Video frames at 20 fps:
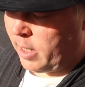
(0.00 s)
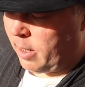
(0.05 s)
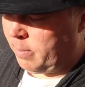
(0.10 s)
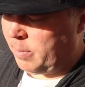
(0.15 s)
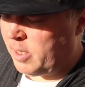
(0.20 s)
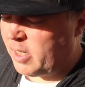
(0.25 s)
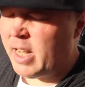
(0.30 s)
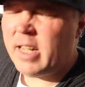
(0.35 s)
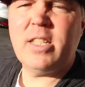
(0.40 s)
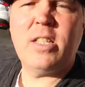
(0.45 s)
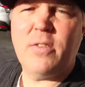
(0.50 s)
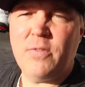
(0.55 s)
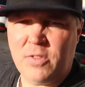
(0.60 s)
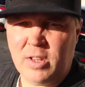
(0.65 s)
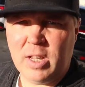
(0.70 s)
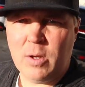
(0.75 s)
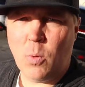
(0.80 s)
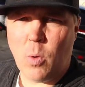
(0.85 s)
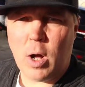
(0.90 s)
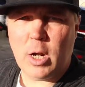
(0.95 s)
that
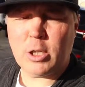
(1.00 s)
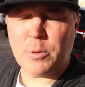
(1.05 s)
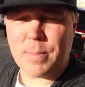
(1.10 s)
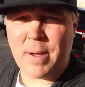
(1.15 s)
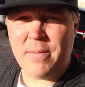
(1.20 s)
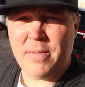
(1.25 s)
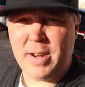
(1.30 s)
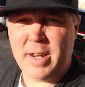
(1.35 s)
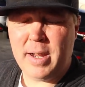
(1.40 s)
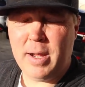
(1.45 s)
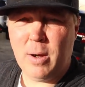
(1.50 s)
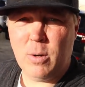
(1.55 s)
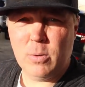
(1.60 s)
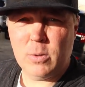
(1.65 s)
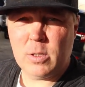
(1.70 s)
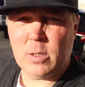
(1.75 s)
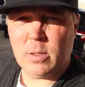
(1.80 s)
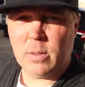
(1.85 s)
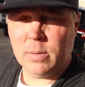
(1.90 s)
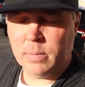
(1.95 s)
obsessively watch my
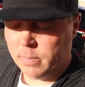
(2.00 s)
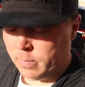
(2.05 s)
videos.